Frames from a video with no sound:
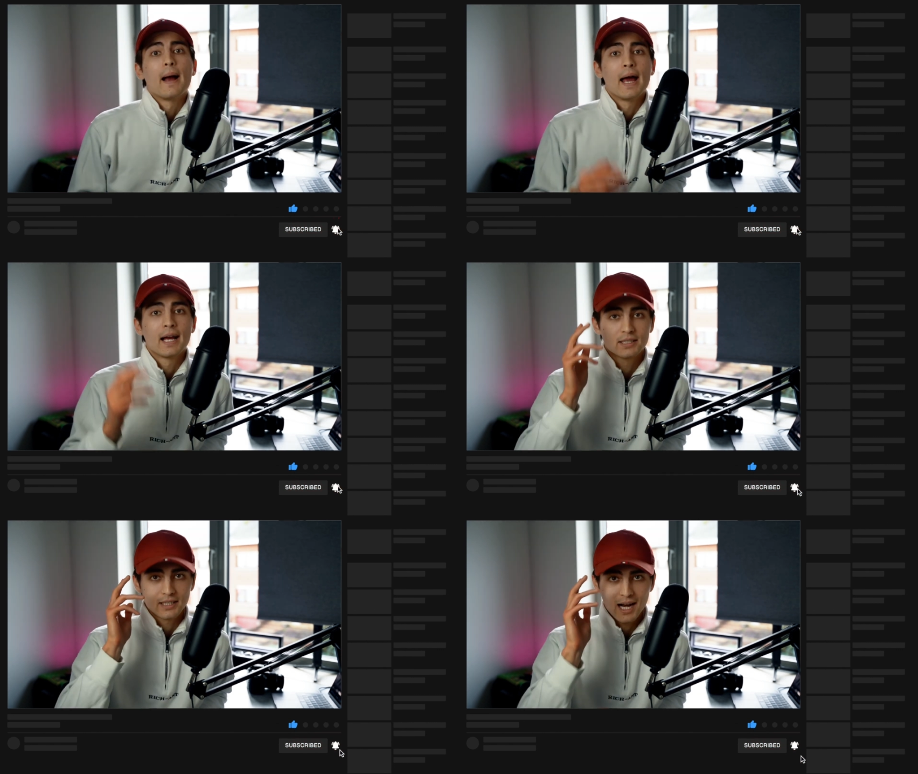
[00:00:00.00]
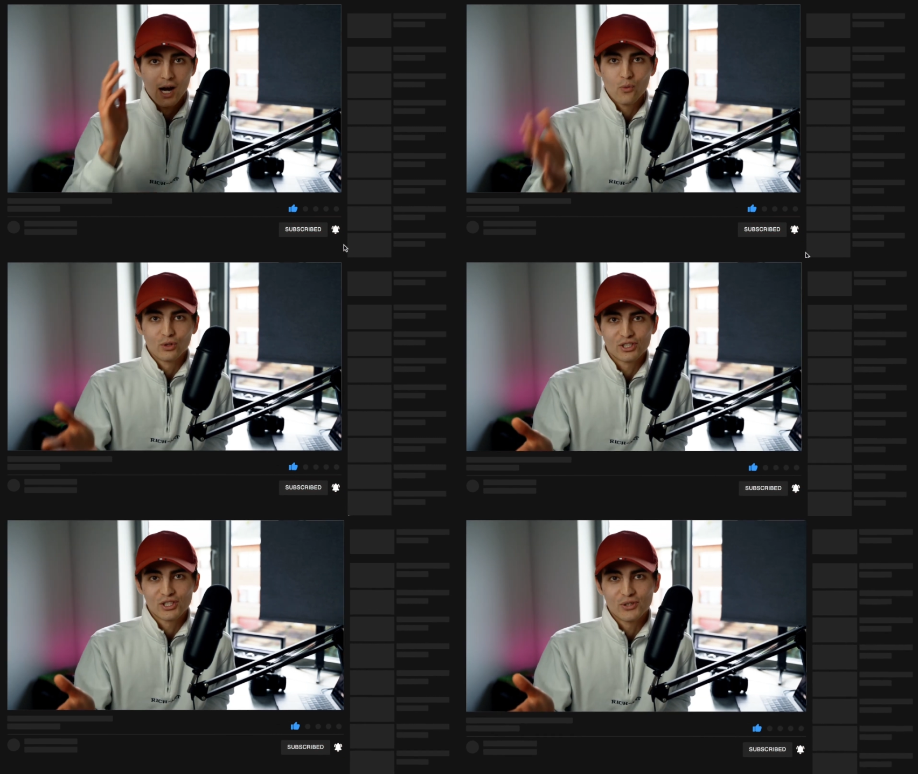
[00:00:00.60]
And I will
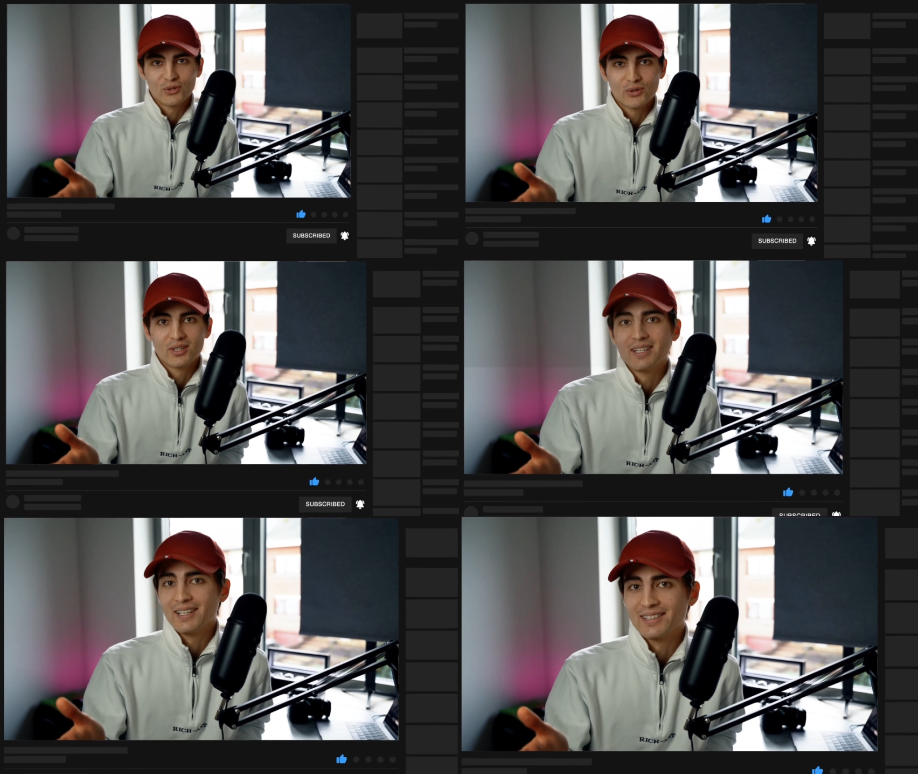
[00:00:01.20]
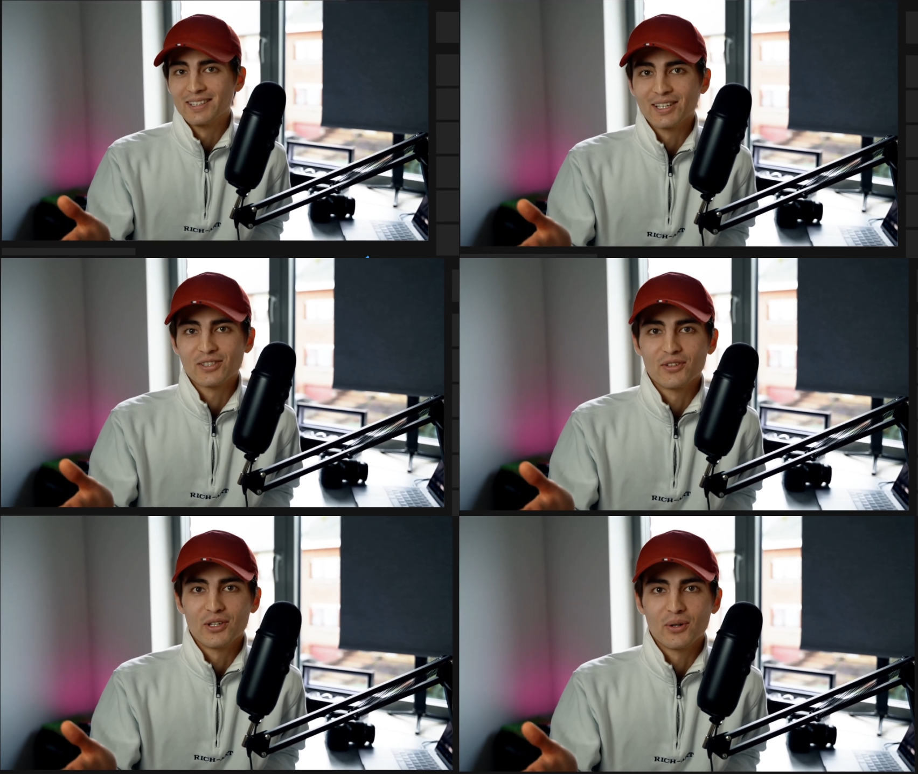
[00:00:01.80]
see you in the next
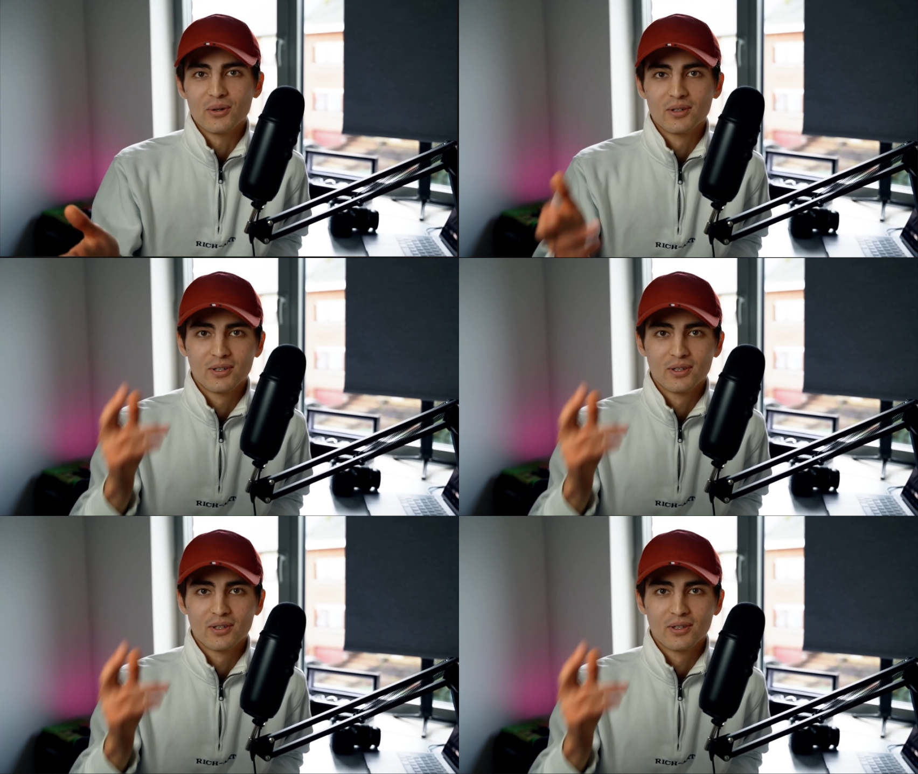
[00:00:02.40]
video.